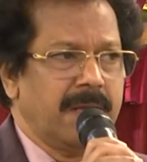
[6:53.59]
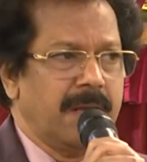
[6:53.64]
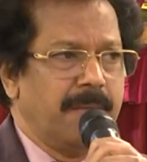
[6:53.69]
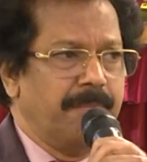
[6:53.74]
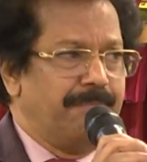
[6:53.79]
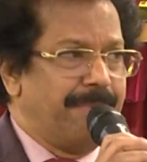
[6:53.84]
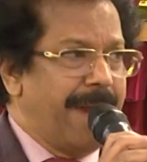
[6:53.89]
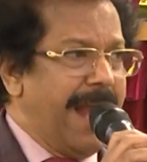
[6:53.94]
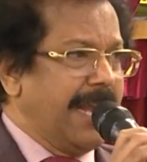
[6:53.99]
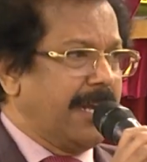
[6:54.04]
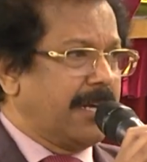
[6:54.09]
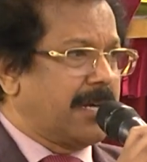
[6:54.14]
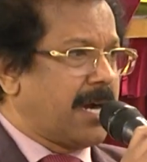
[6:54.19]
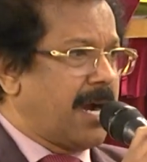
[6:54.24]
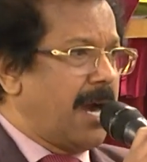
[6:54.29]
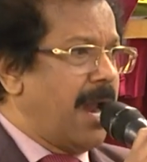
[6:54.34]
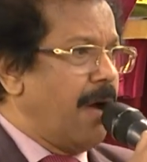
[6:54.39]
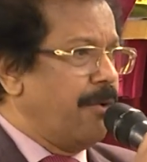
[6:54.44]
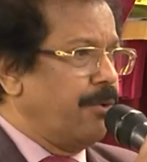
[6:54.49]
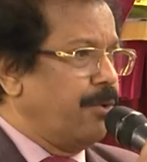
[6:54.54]
bright
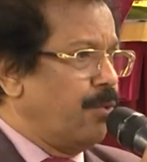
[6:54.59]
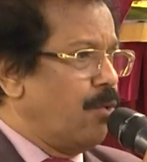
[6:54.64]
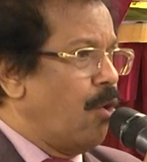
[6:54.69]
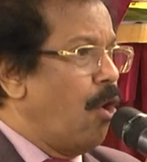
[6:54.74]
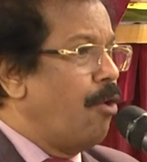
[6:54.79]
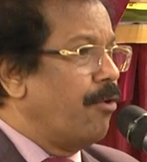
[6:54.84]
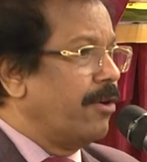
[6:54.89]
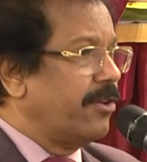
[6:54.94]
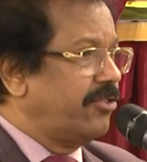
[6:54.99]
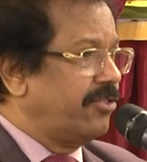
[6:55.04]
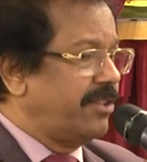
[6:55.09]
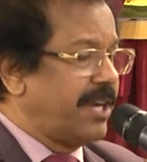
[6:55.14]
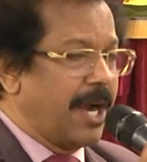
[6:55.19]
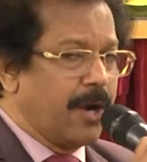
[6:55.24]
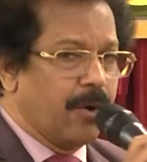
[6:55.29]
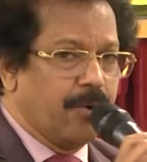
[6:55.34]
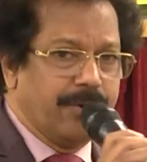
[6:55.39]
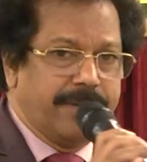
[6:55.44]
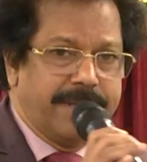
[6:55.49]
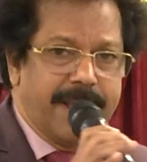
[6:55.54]
cloud
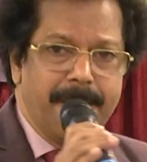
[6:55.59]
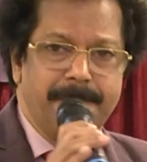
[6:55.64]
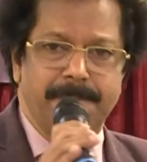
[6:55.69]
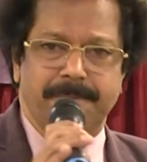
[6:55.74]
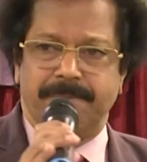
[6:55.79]
overshadowed them.